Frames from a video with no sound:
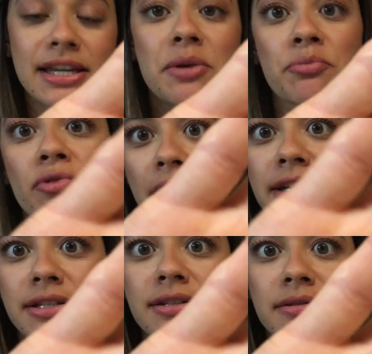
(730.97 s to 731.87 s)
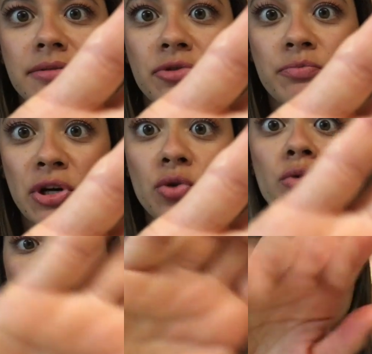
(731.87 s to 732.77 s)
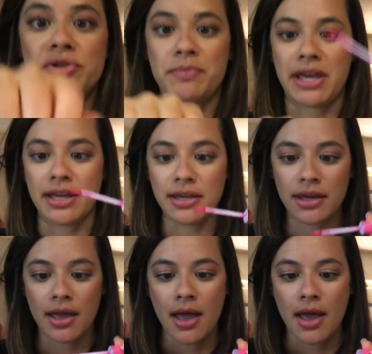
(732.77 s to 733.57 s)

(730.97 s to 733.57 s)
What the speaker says: like a bright but cool toned pink.